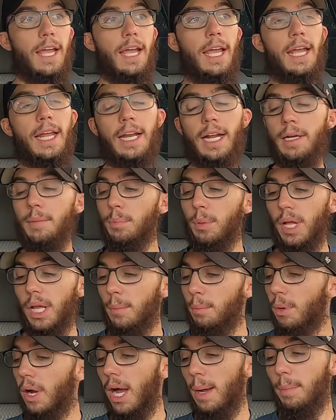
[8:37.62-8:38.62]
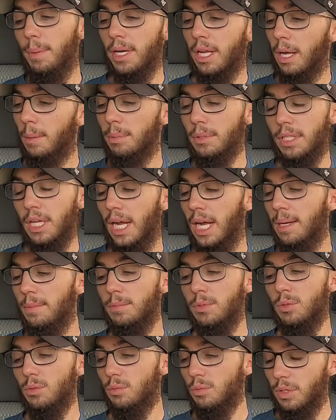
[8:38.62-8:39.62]
and I'd probably pop it a couple
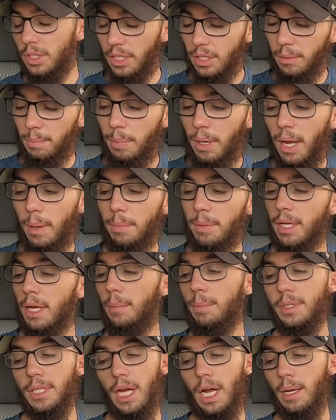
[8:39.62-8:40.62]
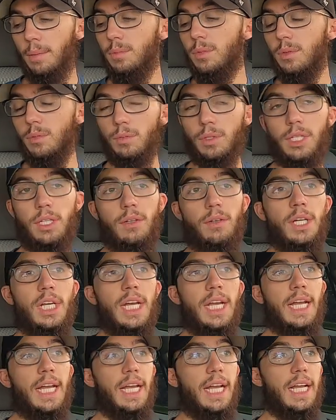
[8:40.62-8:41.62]
times, reel, pop it a couple times and reel.
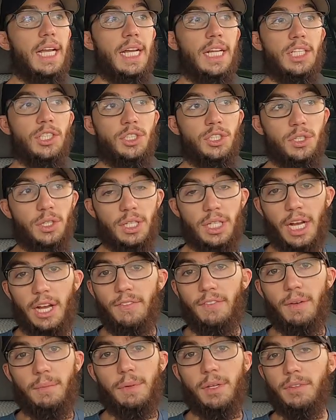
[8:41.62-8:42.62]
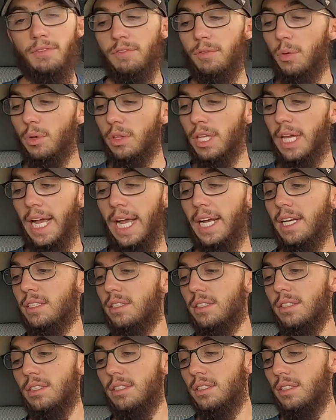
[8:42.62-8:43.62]
And sure enough, I mean, fourth
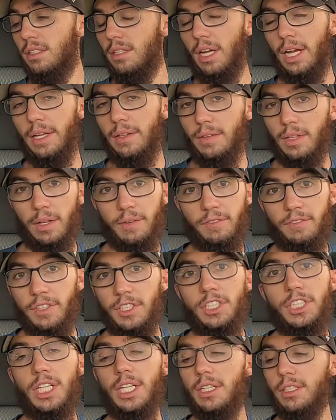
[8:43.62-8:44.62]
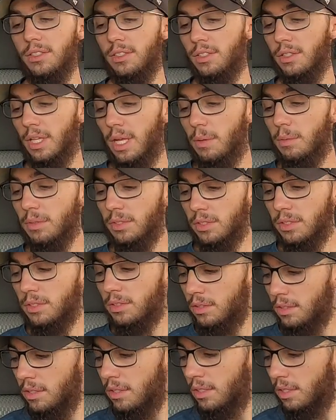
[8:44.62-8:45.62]
cast, that fish hit. So that
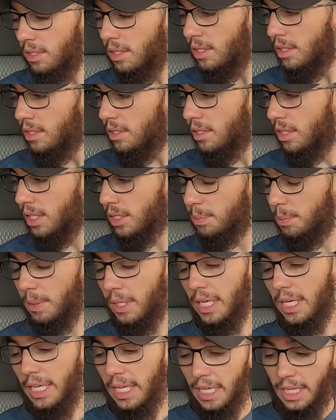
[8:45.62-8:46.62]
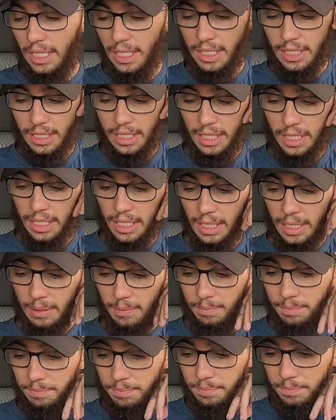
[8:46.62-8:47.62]
was pretty neat. And then,
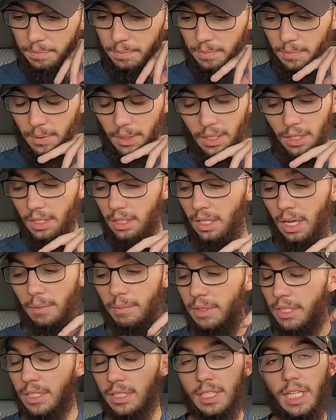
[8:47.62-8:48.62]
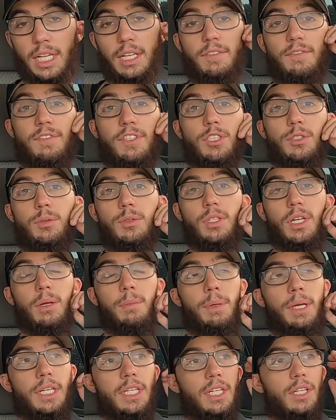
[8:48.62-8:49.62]
the second fish was on
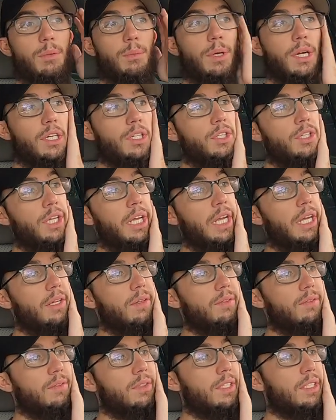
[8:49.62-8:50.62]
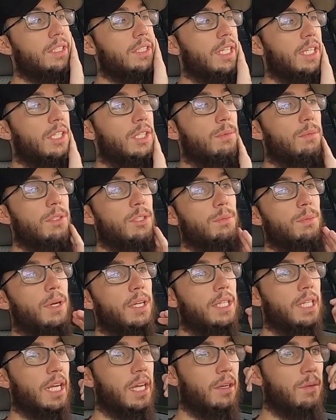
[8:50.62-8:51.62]
a bandito bug. You can't really say too much
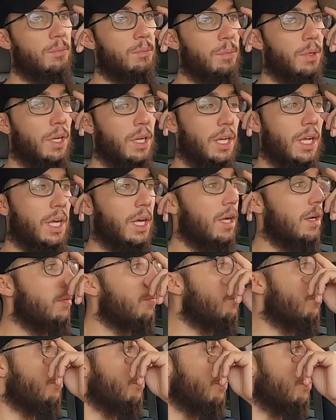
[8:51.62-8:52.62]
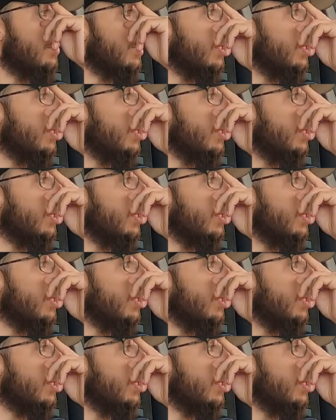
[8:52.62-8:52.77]
about that. But other